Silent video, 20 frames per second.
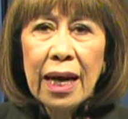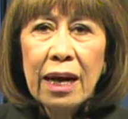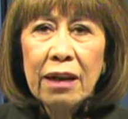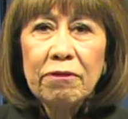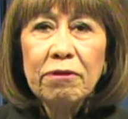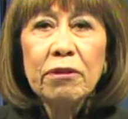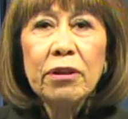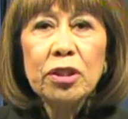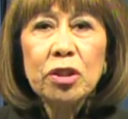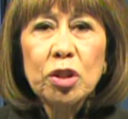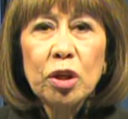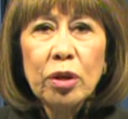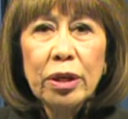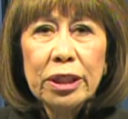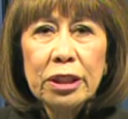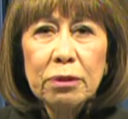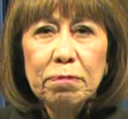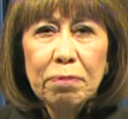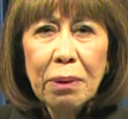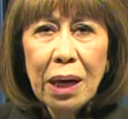for a
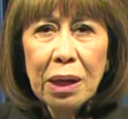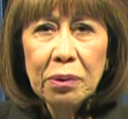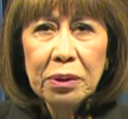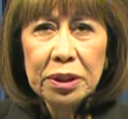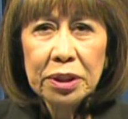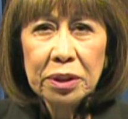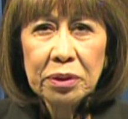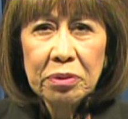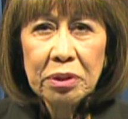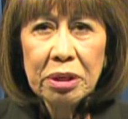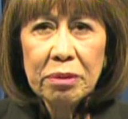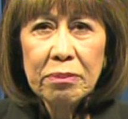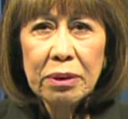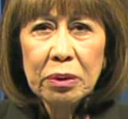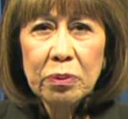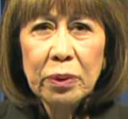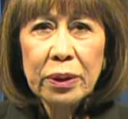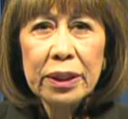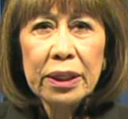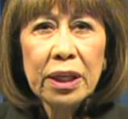joint powers
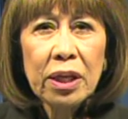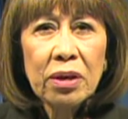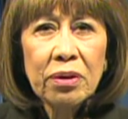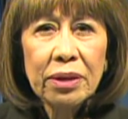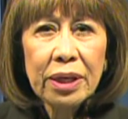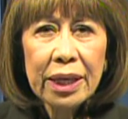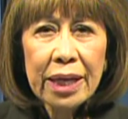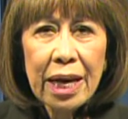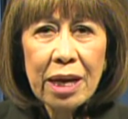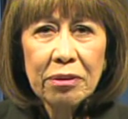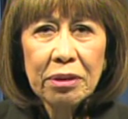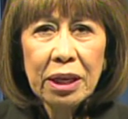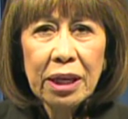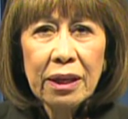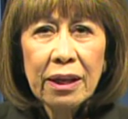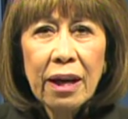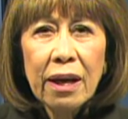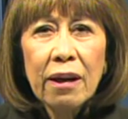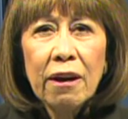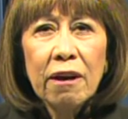agreement with Dakota County